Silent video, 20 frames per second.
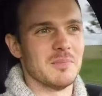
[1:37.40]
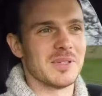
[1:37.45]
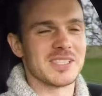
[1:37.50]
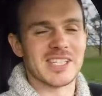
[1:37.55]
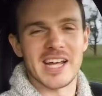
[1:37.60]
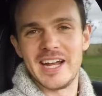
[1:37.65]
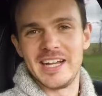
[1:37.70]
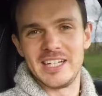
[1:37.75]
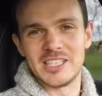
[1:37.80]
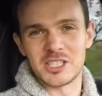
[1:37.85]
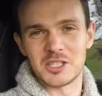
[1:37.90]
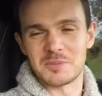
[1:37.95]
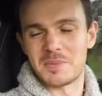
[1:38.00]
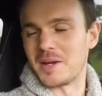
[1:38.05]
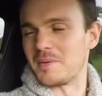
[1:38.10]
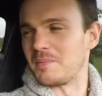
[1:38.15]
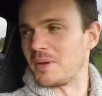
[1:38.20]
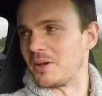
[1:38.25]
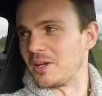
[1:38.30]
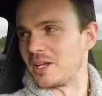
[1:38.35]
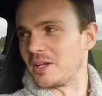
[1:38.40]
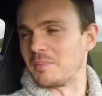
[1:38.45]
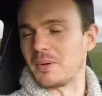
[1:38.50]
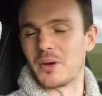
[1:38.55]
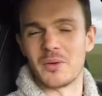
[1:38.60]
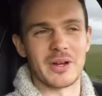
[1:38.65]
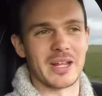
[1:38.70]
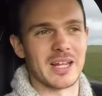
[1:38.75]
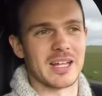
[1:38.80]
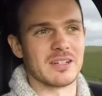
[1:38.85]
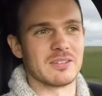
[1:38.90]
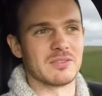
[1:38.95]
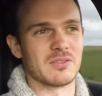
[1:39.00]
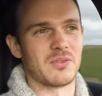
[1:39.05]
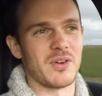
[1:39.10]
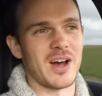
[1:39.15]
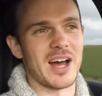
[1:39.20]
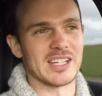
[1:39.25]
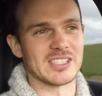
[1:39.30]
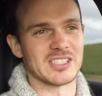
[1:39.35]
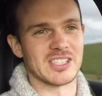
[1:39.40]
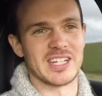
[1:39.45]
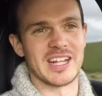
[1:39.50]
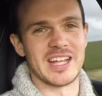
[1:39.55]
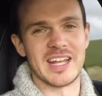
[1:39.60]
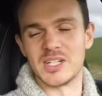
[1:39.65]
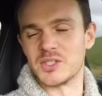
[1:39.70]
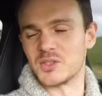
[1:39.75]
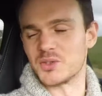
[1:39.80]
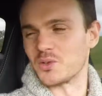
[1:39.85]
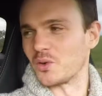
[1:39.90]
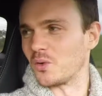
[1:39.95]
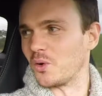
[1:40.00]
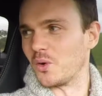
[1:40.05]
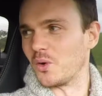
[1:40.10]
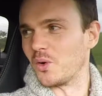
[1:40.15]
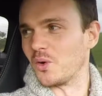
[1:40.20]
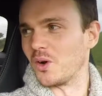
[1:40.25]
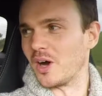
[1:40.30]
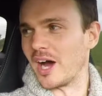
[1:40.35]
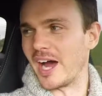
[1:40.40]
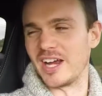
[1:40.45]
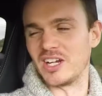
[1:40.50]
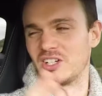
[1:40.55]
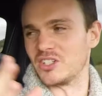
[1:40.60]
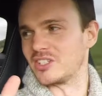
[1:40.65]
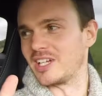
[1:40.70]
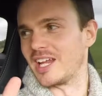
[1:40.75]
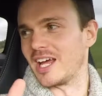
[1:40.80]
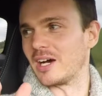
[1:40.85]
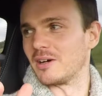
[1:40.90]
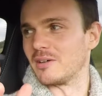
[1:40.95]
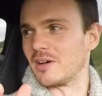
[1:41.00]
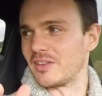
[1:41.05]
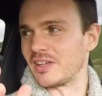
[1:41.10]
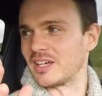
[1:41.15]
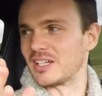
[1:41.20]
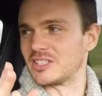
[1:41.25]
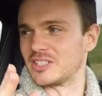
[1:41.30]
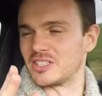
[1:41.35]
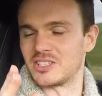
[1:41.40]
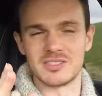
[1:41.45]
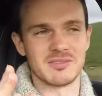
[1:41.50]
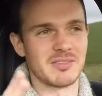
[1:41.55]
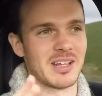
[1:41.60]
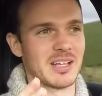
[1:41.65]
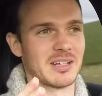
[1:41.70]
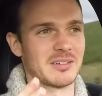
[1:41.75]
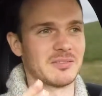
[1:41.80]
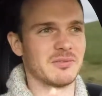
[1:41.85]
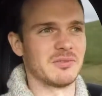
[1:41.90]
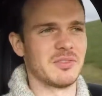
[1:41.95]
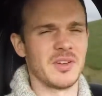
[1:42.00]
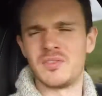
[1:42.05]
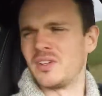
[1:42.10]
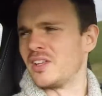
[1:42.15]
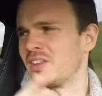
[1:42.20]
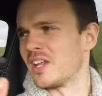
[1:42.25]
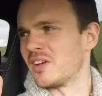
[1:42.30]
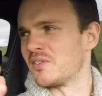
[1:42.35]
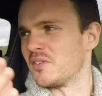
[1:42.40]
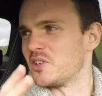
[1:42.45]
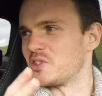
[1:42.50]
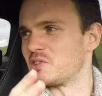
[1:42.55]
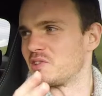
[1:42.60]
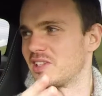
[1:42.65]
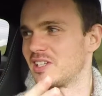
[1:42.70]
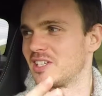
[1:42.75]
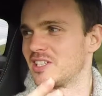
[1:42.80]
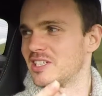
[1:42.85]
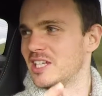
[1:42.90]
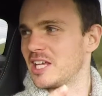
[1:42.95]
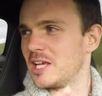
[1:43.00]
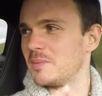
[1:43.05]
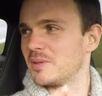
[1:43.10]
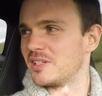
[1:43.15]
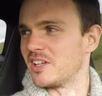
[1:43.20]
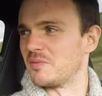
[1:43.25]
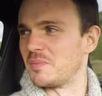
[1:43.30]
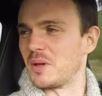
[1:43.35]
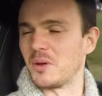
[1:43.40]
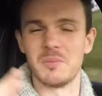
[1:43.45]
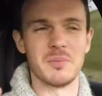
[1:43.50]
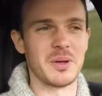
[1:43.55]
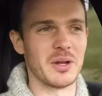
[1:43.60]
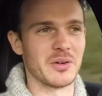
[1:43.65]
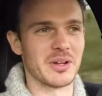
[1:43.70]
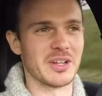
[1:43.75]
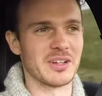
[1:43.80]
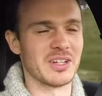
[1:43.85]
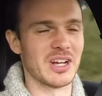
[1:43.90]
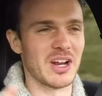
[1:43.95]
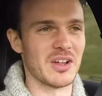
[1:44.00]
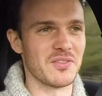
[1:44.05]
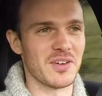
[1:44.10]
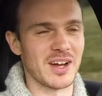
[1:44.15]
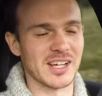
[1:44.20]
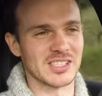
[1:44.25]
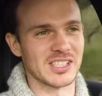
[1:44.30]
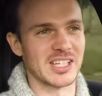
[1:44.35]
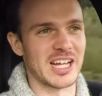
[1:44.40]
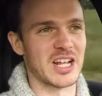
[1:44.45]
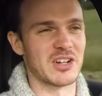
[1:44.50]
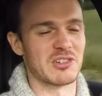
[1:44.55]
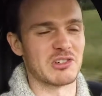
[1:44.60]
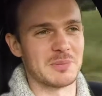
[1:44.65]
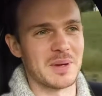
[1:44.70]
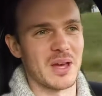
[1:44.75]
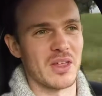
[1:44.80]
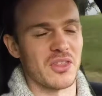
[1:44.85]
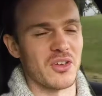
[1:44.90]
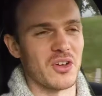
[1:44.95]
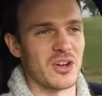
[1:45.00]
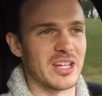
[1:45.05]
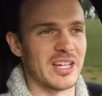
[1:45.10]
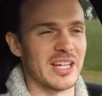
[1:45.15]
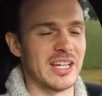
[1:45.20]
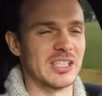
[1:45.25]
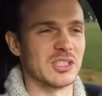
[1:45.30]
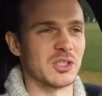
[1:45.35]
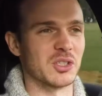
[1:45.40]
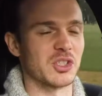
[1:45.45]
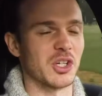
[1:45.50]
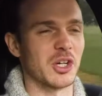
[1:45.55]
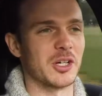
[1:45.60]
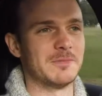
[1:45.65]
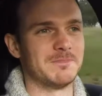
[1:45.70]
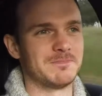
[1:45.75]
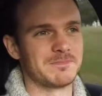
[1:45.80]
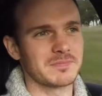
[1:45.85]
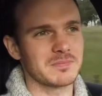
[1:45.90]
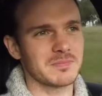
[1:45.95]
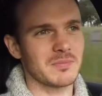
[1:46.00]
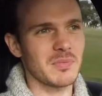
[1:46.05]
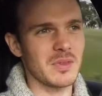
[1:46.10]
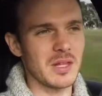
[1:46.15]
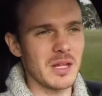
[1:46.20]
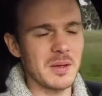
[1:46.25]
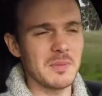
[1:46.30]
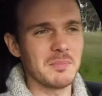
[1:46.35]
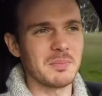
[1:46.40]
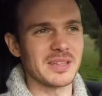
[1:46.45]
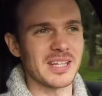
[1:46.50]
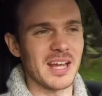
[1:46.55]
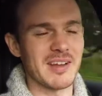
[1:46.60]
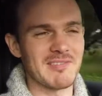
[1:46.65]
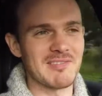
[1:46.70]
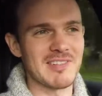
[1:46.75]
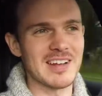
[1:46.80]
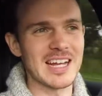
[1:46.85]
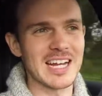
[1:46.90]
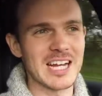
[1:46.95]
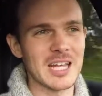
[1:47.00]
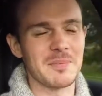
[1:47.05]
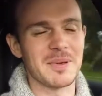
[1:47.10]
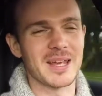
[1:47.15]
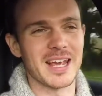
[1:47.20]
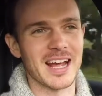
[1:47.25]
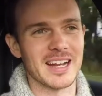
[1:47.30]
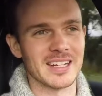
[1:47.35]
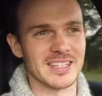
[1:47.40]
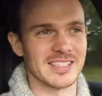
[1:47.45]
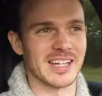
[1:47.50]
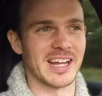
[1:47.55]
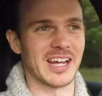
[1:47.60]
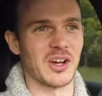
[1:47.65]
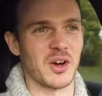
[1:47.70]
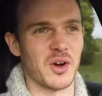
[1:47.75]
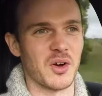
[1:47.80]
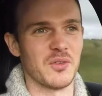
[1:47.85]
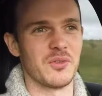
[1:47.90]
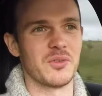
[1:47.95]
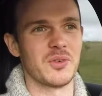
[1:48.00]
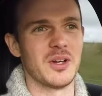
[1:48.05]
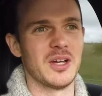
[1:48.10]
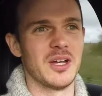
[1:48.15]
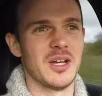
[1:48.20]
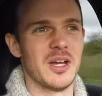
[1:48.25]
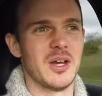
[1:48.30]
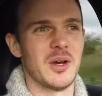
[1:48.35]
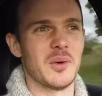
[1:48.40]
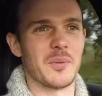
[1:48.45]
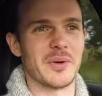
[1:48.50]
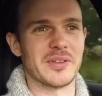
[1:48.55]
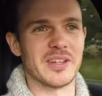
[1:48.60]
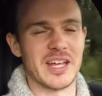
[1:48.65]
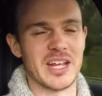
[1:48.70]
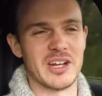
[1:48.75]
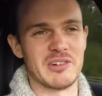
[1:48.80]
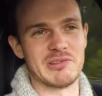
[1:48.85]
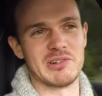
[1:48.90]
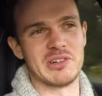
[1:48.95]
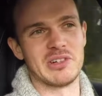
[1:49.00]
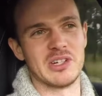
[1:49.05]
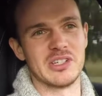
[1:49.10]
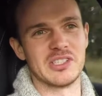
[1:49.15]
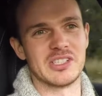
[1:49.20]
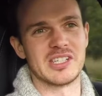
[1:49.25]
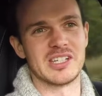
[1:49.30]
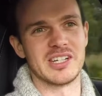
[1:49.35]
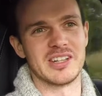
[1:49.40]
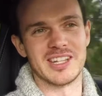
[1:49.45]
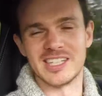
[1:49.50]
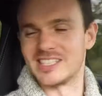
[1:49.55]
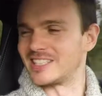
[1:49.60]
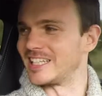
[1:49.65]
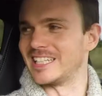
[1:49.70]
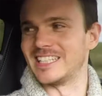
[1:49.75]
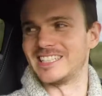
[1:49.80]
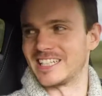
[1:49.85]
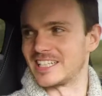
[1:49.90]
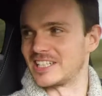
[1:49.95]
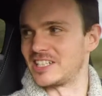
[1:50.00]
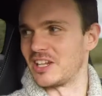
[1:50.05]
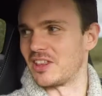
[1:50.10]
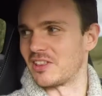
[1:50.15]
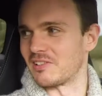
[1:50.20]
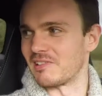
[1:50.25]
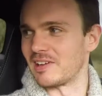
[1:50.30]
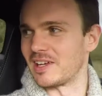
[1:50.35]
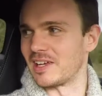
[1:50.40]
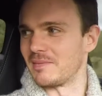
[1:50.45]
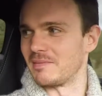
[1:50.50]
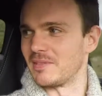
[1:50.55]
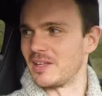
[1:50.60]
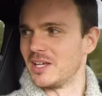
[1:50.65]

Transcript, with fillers: Mercedes has been building fast sedans for ages now. I think it's their fiftieth anniversary this year, but they've been building, you know, fast sedans for about thirty years or so. But they really began to take off when they introduced the C sixty-three.